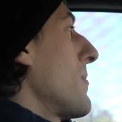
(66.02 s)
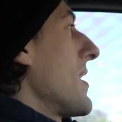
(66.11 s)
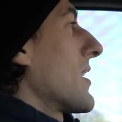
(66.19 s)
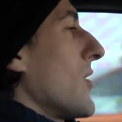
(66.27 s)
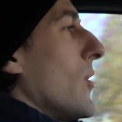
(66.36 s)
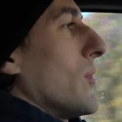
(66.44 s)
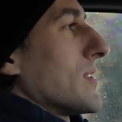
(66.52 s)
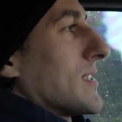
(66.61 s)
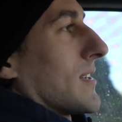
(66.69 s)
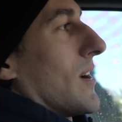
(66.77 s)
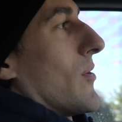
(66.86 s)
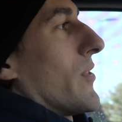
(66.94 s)
but my goal
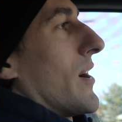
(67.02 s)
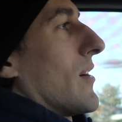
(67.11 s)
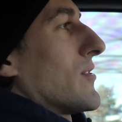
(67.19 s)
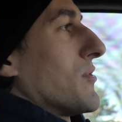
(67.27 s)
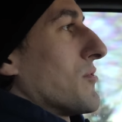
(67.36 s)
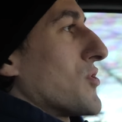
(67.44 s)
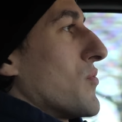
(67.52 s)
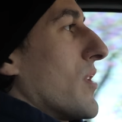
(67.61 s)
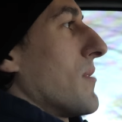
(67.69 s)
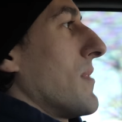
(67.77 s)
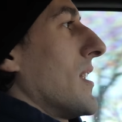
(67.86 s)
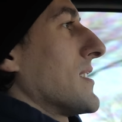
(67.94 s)
is to go there, do
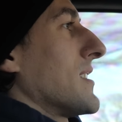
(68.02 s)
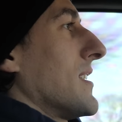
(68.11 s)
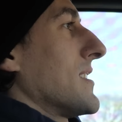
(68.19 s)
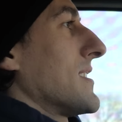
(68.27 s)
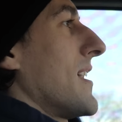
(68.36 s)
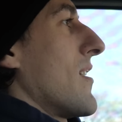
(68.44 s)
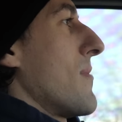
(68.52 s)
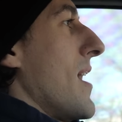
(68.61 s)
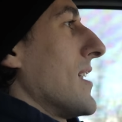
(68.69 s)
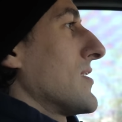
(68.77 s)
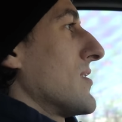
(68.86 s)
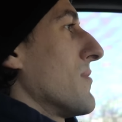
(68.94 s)
20 minutes on the
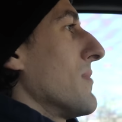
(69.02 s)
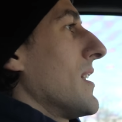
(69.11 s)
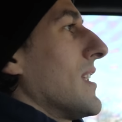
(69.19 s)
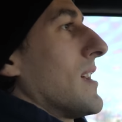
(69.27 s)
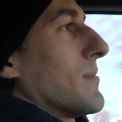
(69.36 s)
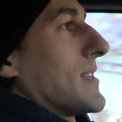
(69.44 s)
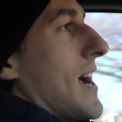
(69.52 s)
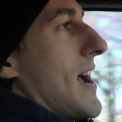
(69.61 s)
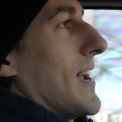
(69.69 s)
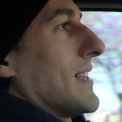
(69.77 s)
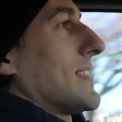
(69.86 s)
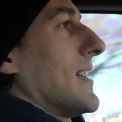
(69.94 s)
Stairmaster, medium to
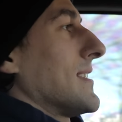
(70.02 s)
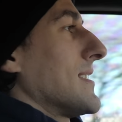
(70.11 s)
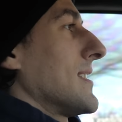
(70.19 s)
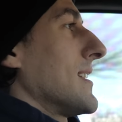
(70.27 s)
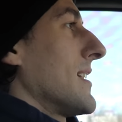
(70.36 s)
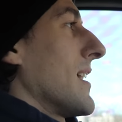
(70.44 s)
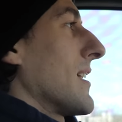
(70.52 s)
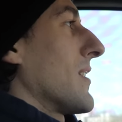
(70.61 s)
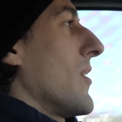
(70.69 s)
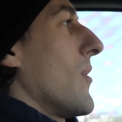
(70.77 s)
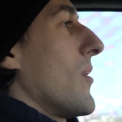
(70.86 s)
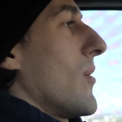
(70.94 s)
high intensity, and
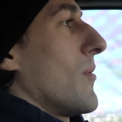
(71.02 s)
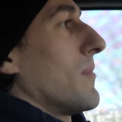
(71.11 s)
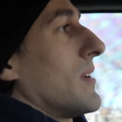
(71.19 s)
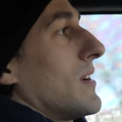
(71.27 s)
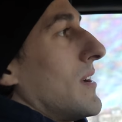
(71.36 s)
go home.